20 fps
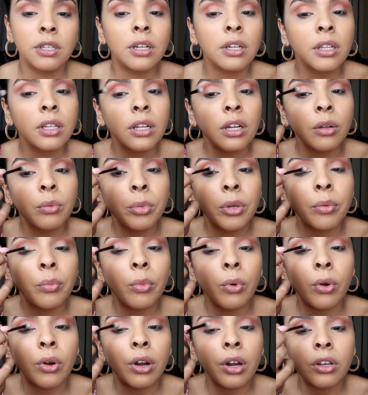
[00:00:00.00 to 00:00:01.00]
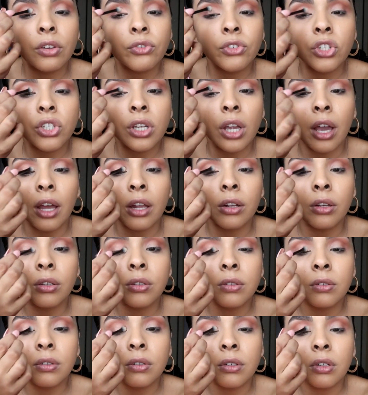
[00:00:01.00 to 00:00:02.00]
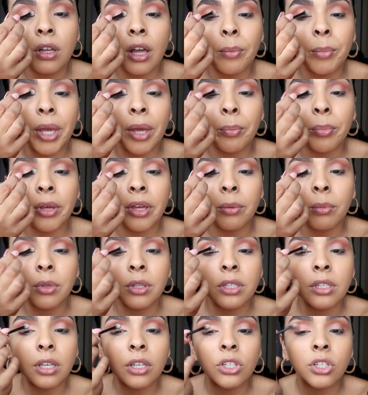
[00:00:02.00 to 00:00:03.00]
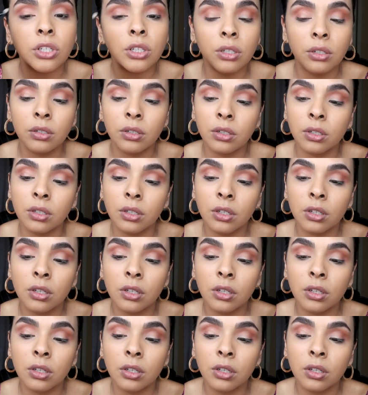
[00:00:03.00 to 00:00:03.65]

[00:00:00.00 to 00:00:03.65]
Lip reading: a little bit more shadow, I mean pigmentation.